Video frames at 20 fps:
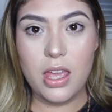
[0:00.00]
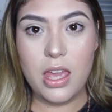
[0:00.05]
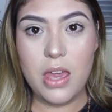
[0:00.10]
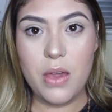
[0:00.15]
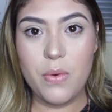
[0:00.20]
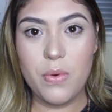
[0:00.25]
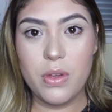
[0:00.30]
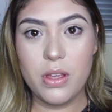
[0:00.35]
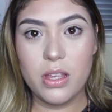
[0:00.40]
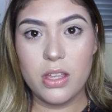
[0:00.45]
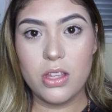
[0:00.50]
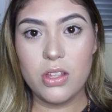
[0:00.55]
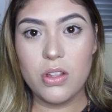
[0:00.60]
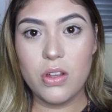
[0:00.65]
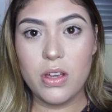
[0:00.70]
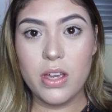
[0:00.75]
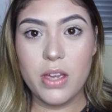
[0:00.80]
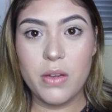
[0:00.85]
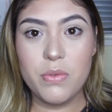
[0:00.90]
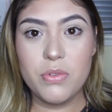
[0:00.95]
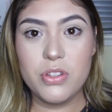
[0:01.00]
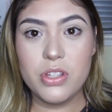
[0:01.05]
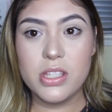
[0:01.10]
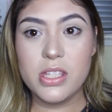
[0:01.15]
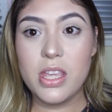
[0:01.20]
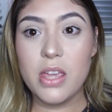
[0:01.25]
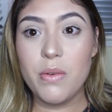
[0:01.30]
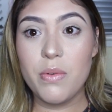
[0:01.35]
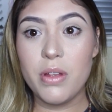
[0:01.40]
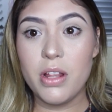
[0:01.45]
it would, you know, it would
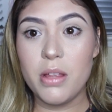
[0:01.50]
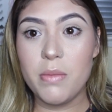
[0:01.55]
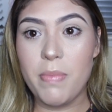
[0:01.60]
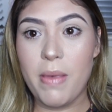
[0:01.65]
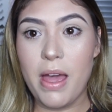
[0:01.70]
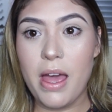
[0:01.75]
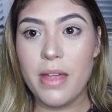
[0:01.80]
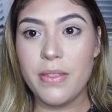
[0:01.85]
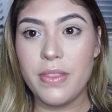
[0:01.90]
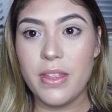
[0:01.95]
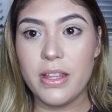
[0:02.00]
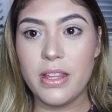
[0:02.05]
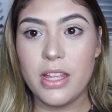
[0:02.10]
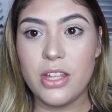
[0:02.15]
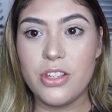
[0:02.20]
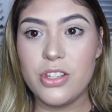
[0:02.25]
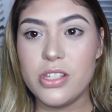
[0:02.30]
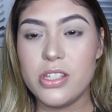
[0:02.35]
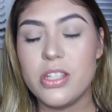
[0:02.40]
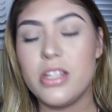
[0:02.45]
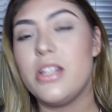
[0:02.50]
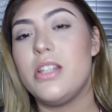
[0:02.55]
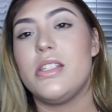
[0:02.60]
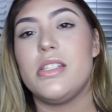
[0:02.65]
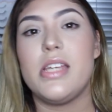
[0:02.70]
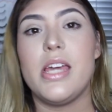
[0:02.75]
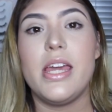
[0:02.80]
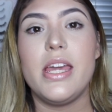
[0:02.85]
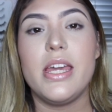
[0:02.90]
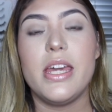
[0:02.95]
just get really bad that they just
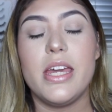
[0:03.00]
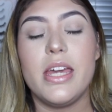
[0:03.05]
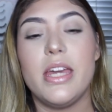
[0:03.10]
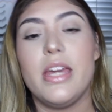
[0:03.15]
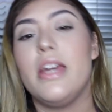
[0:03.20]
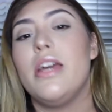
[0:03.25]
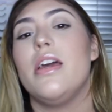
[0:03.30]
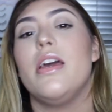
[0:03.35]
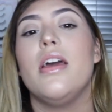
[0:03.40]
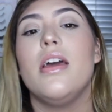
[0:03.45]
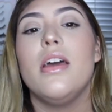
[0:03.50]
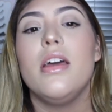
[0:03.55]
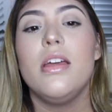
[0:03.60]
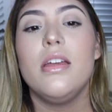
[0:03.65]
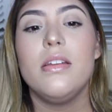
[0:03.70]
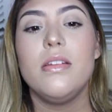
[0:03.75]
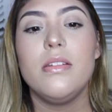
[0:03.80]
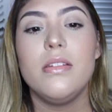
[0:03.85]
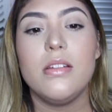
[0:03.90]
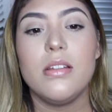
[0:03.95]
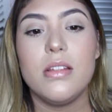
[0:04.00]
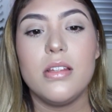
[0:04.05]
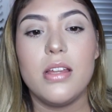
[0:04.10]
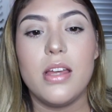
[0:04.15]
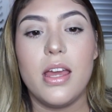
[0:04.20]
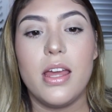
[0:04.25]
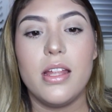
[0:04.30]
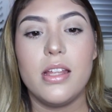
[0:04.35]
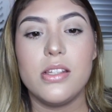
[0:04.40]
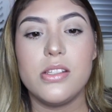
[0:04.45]
couldn't take it.
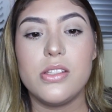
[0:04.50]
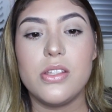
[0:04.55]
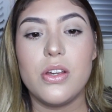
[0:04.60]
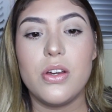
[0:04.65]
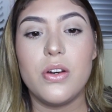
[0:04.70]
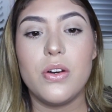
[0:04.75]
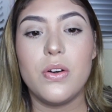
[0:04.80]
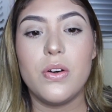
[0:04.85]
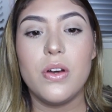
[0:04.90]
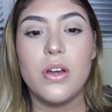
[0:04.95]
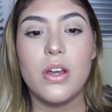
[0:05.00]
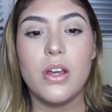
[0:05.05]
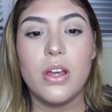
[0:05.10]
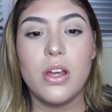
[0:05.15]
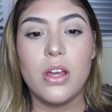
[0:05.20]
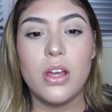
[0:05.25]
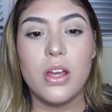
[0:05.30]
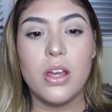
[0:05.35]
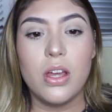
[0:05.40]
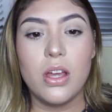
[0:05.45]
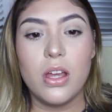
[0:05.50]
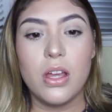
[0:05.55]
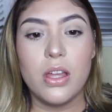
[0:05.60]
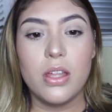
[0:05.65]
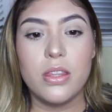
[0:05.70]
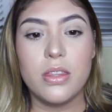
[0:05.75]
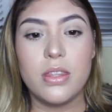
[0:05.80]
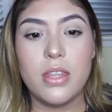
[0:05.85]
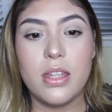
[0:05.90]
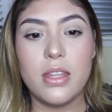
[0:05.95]
And so
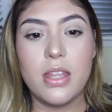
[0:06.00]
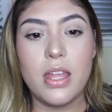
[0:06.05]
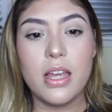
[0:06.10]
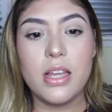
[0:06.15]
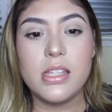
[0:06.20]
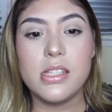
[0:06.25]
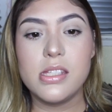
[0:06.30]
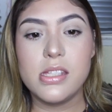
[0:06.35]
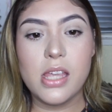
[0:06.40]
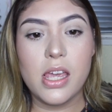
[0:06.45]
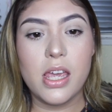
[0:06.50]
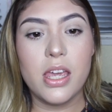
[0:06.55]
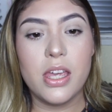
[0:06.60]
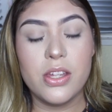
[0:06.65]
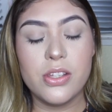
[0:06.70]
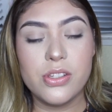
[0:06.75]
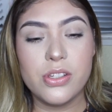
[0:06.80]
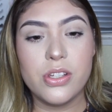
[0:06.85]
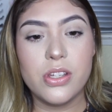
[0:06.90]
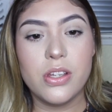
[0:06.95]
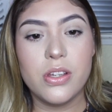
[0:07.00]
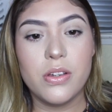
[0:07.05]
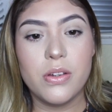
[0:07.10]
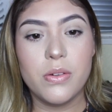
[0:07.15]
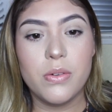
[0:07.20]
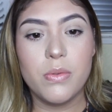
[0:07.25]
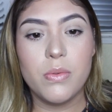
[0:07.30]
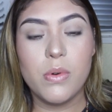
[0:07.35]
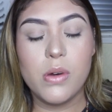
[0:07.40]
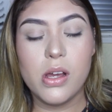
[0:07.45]
the next stage
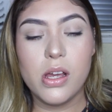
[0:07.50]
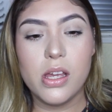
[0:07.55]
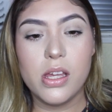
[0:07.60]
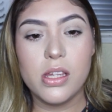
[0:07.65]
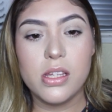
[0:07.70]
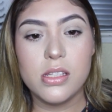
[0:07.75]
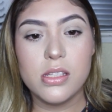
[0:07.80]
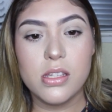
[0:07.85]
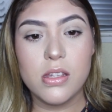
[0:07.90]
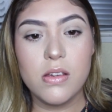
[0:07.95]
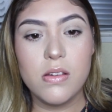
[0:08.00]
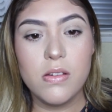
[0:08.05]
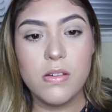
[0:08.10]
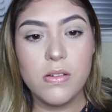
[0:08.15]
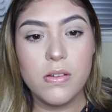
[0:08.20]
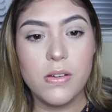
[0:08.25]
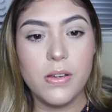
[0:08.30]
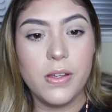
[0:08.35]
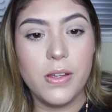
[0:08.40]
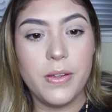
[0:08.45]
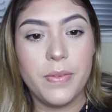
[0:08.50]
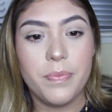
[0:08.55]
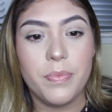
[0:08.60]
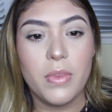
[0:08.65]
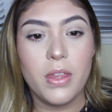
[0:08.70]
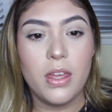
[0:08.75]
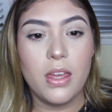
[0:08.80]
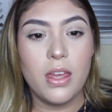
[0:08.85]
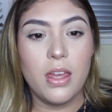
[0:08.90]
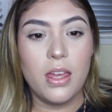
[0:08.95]
was,
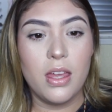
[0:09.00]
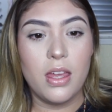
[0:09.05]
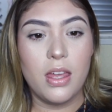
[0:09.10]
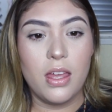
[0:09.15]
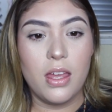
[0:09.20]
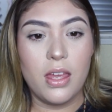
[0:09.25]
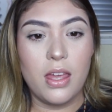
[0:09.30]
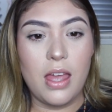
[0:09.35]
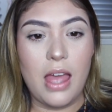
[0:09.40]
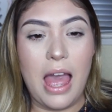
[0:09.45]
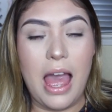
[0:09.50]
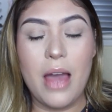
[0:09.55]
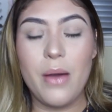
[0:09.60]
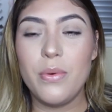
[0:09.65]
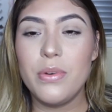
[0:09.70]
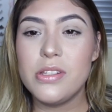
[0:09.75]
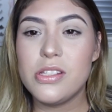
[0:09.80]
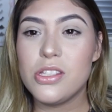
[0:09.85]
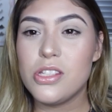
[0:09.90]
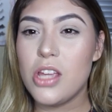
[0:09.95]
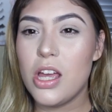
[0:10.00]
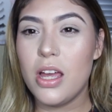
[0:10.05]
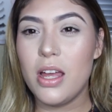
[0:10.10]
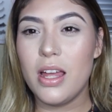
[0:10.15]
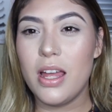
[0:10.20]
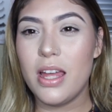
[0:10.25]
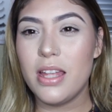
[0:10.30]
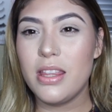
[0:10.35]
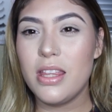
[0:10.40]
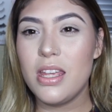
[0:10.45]
I would
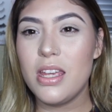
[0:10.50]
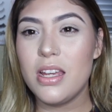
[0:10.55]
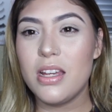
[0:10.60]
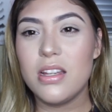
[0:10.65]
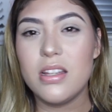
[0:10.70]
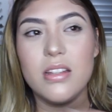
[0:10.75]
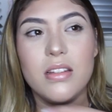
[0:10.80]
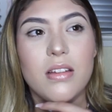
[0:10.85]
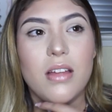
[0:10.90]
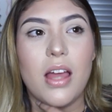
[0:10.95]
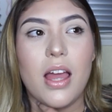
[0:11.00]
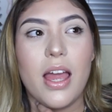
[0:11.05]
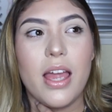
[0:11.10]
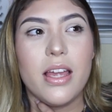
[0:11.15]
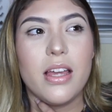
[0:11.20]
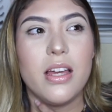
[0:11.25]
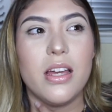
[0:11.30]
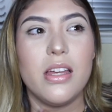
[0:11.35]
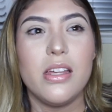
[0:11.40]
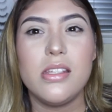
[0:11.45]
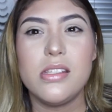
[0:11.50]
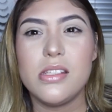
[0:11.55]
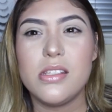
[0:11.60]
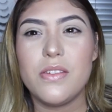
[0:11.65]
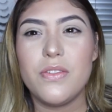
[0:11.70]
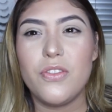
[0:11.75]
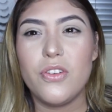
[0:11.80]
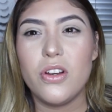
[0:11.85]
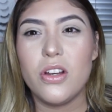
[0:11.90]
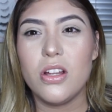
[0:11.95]
stop, I think I
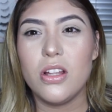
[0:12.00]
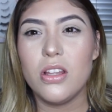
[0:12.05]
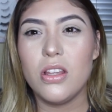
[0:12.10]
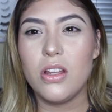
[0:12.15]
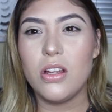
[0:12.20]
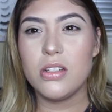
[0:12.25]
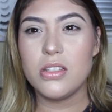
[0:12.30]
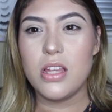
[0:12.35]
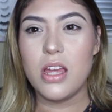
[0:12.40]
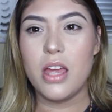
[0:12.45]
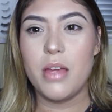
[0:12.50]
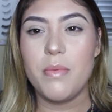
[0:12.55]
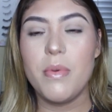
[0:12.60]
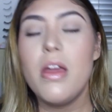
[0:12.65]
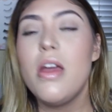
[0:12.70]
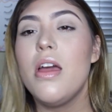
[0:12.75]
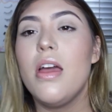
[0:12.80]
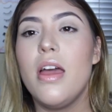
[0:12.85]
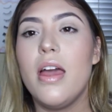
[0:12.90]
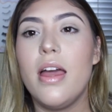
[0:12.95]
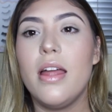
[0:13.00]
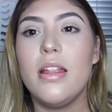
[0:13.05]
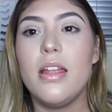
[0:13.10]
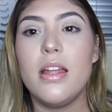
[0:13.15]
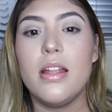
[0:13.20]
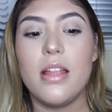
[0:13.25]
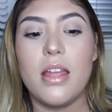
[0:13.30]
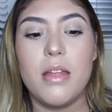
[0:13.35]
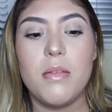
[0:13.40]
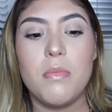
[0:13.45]
cussed for a long time. And
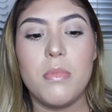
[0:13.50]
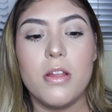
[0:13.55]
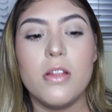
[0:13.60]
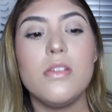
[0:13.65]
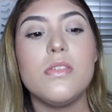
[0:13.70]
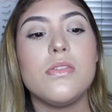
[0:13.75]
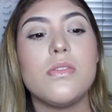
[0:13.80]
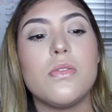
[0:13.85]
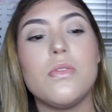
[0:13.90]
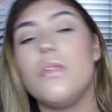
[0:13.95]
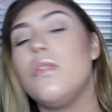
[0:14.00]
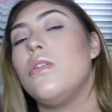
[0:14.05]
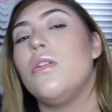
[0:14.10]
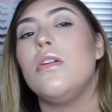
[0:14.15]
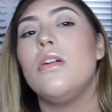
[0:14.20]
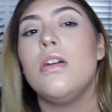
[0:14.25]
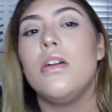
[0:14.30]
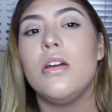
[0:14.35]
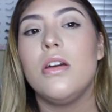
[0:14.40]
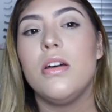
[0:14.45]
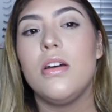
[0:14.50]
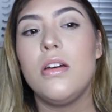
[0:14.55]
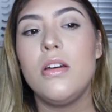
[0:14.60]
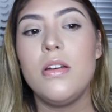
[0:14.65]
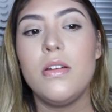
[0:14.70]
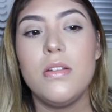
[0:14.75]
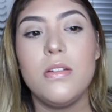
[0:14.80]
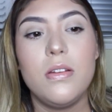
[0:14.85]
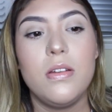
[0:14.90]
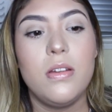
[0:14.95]
then in middle school,
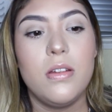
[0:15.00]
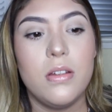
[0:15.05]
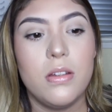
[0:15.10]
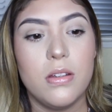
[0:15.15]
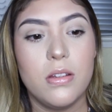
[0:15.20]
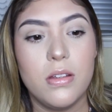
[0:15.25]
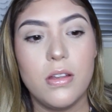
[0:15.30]
I